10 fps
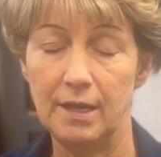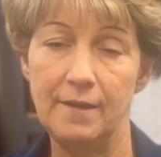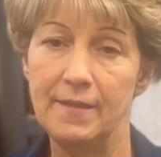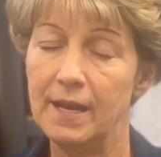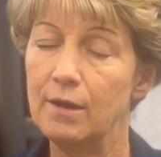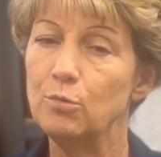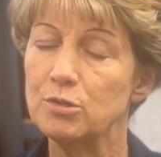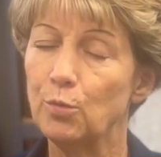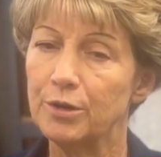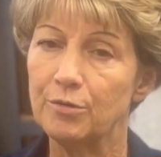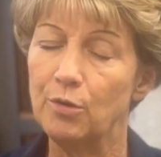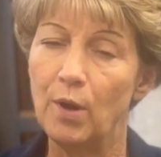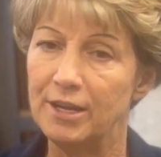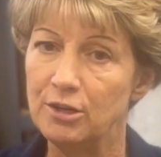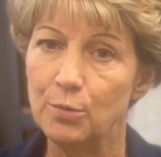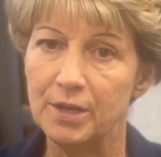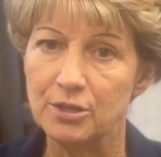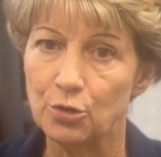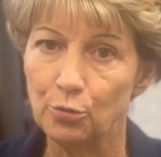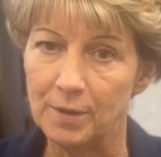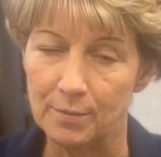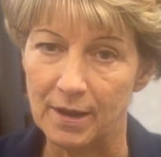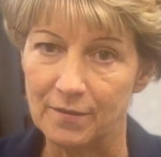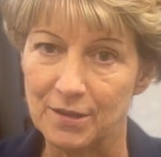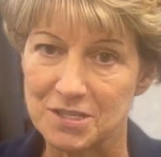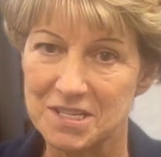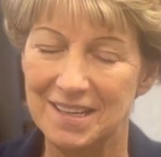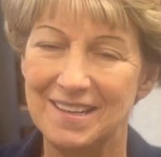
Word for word: and then i was wondering why no one had told me about this